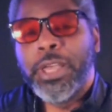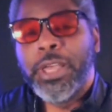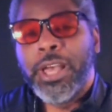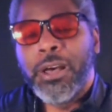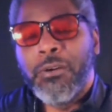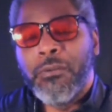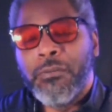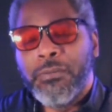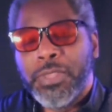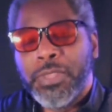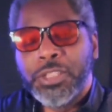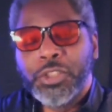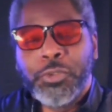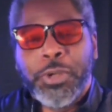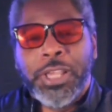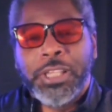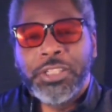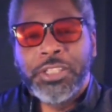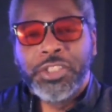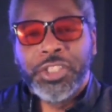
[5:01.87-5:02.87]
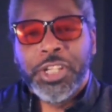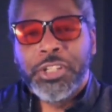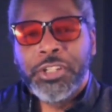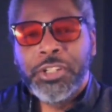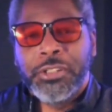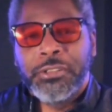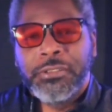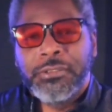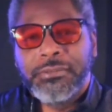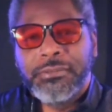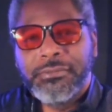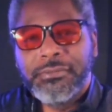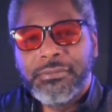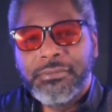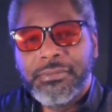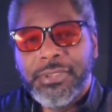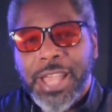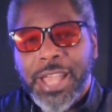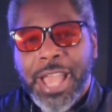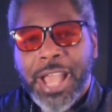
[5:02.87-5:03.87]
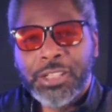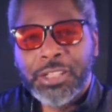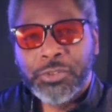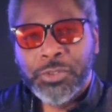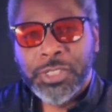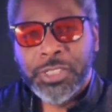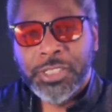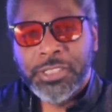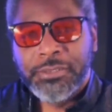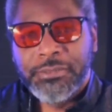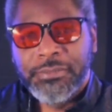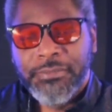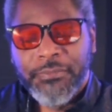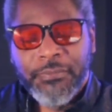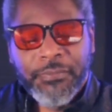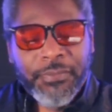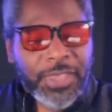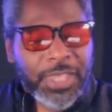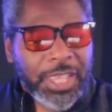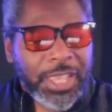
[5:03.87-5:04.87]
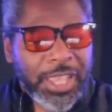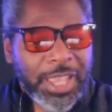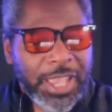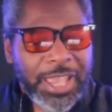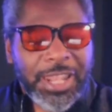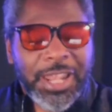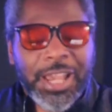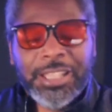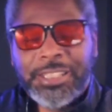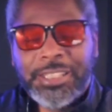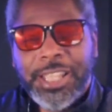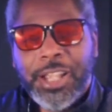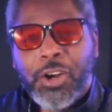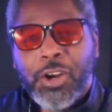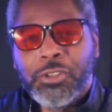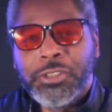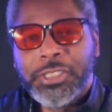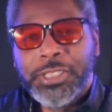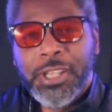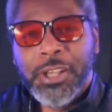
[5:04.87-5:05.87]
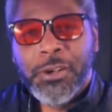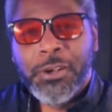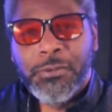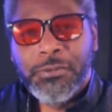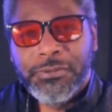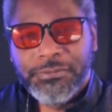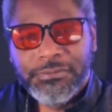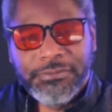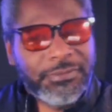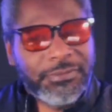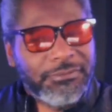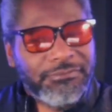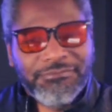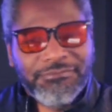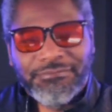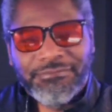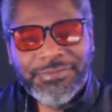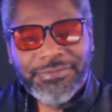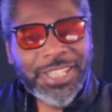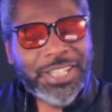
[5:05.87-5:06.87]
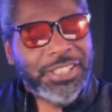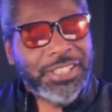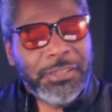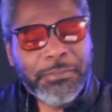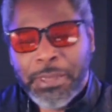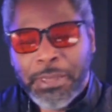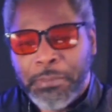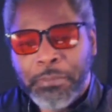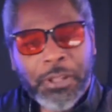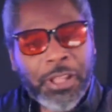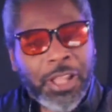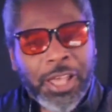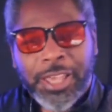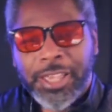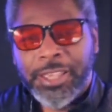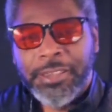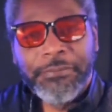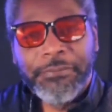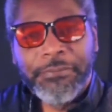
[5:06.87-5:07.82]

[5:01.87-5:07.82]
out, the transgender actress. And I say herself just to be polite.